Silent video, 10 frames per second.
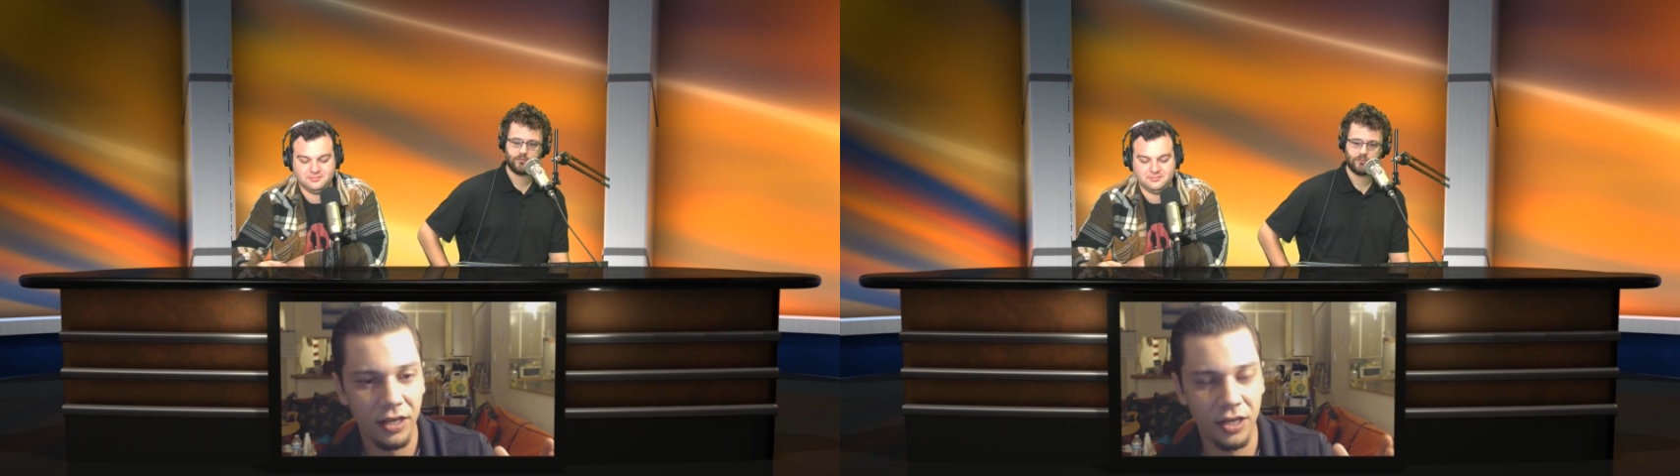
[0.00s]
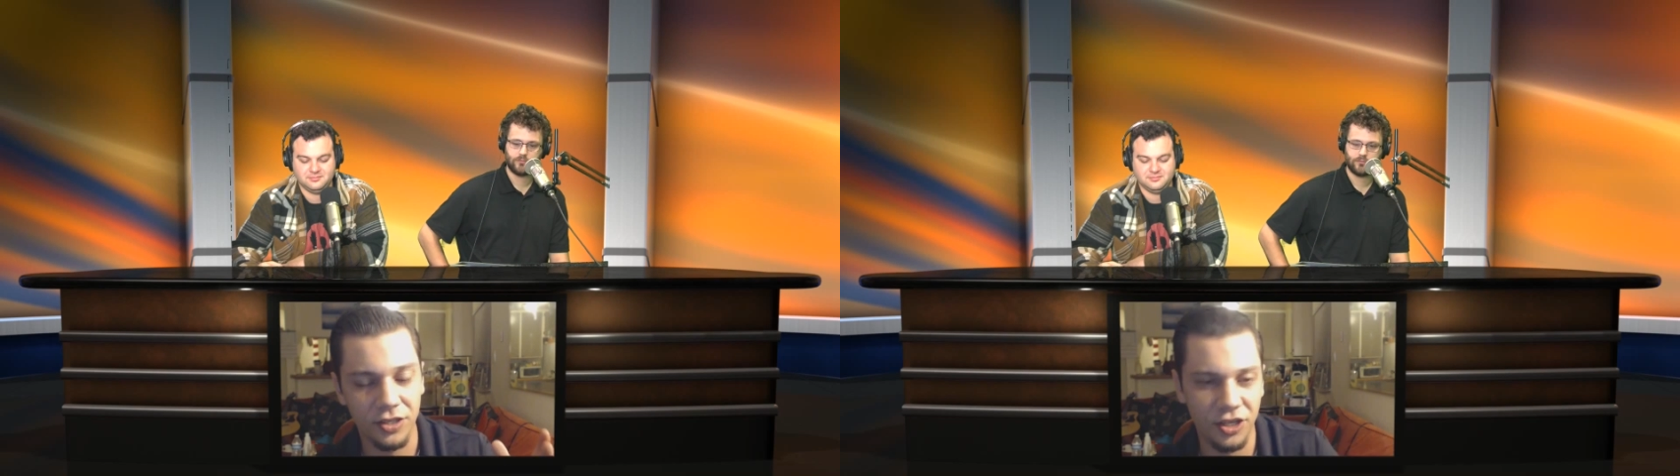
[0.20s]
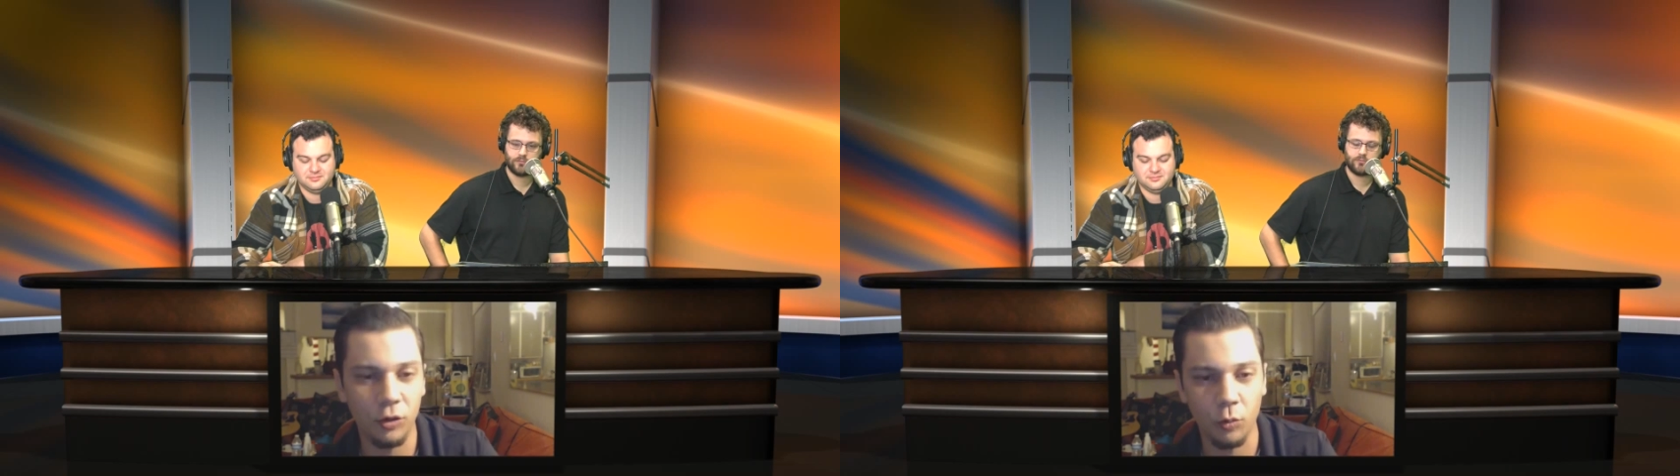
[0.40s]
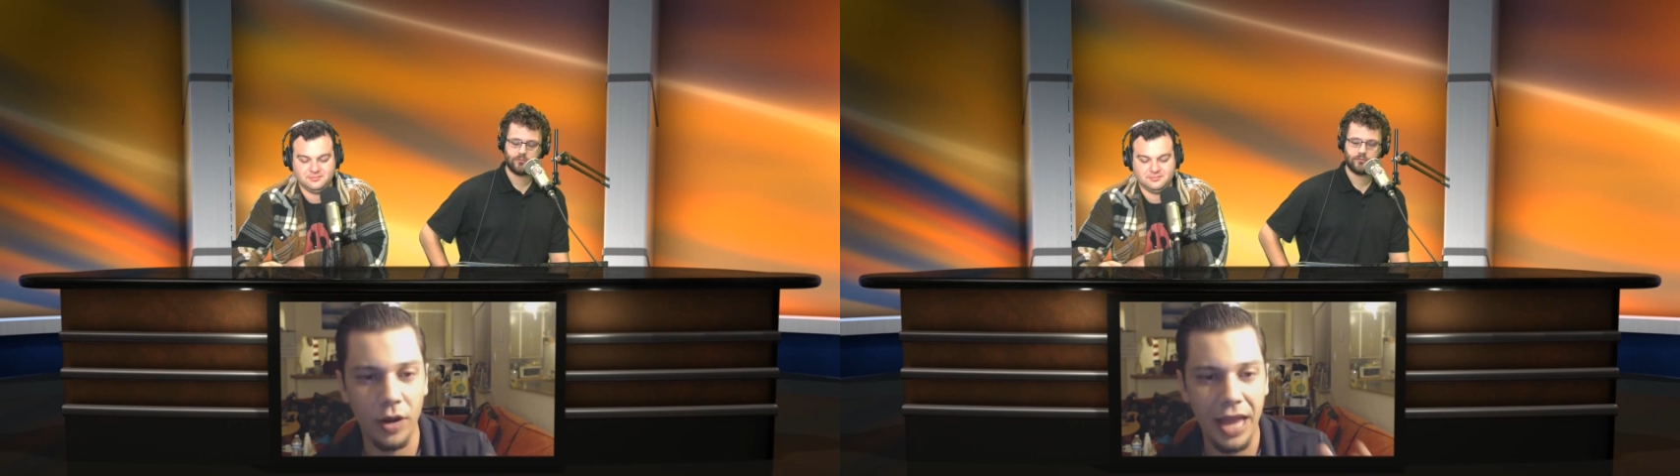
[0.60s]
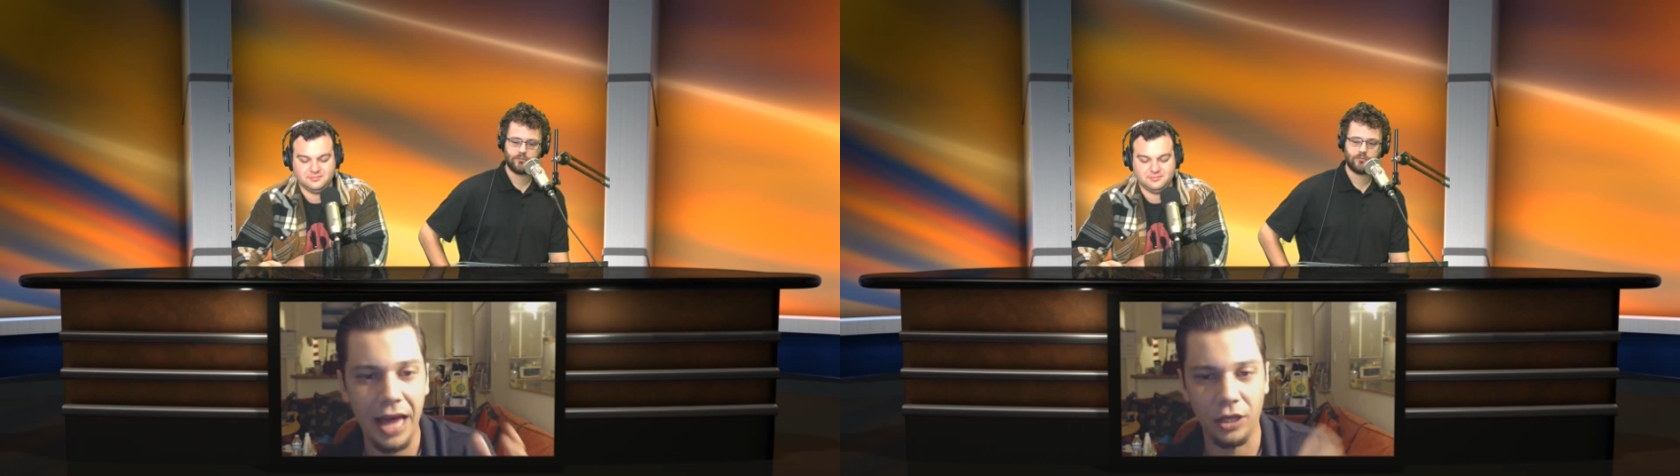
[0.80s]
Casino
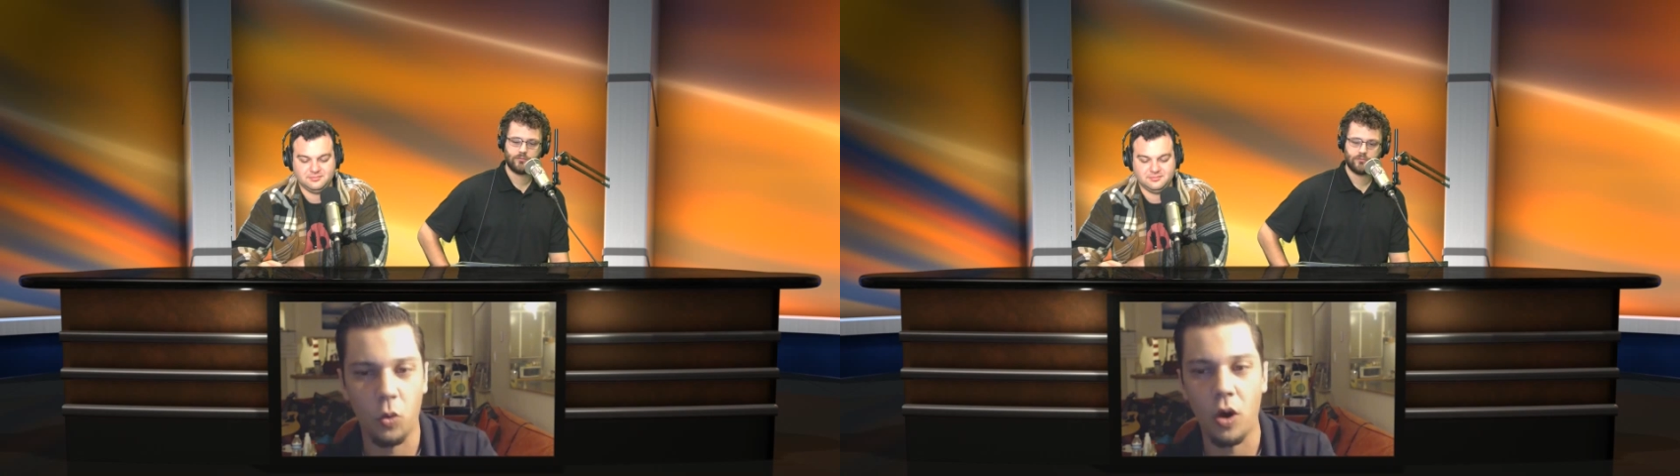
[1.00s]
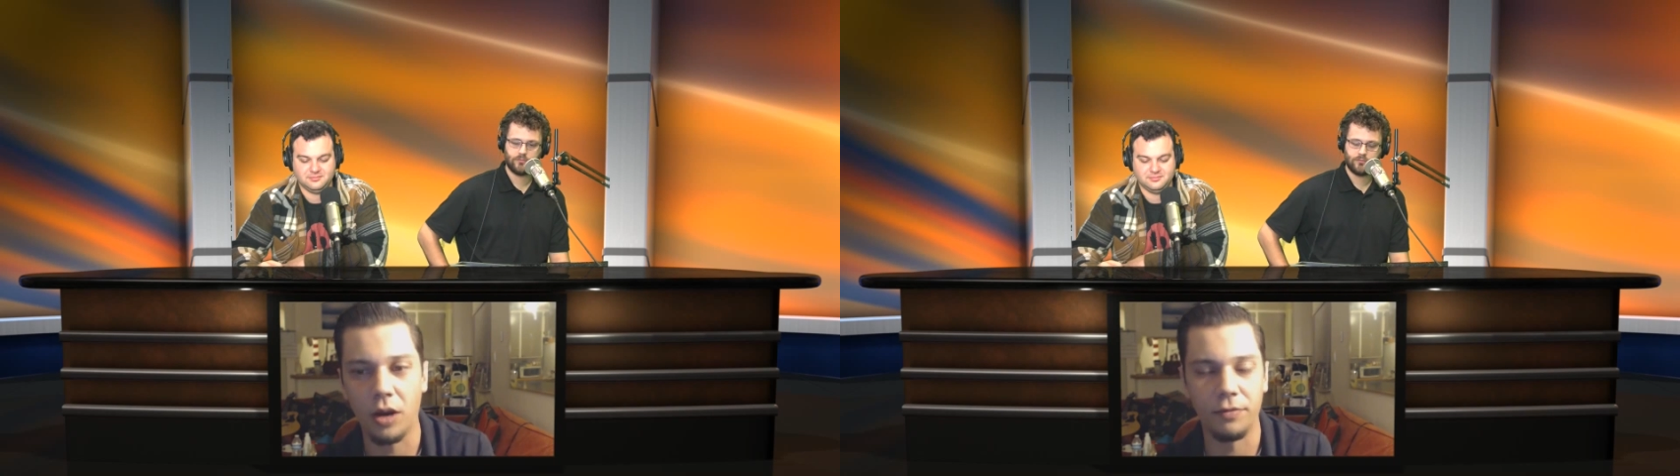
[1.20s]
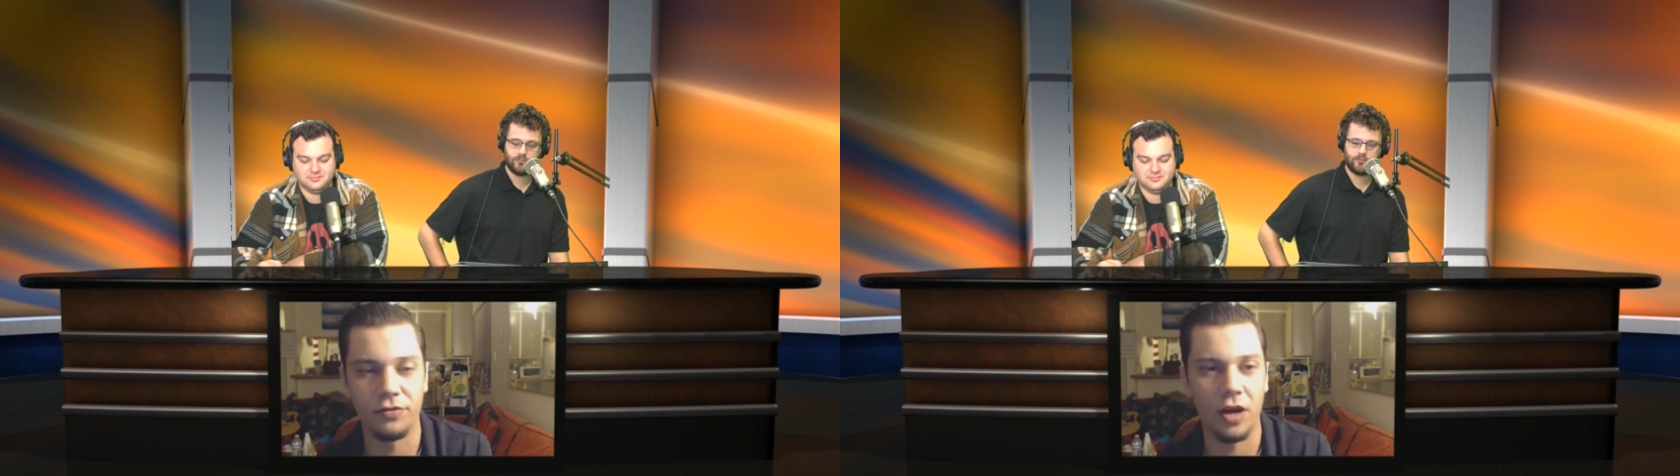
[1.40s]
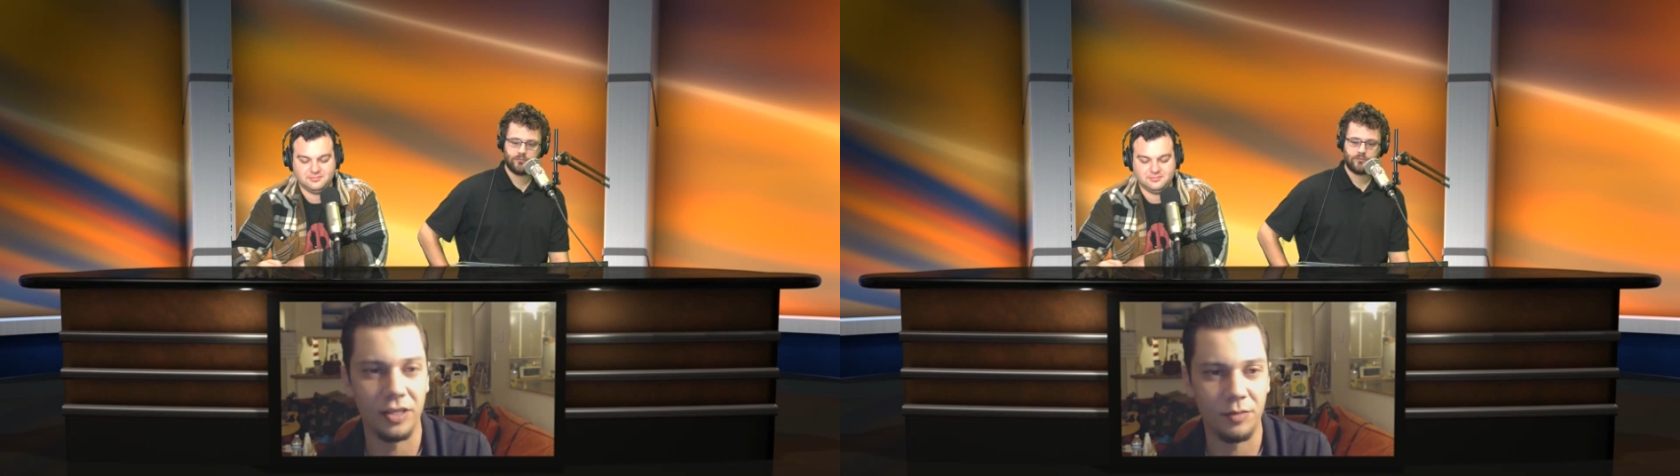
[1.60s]
Royale and Quantum of Solace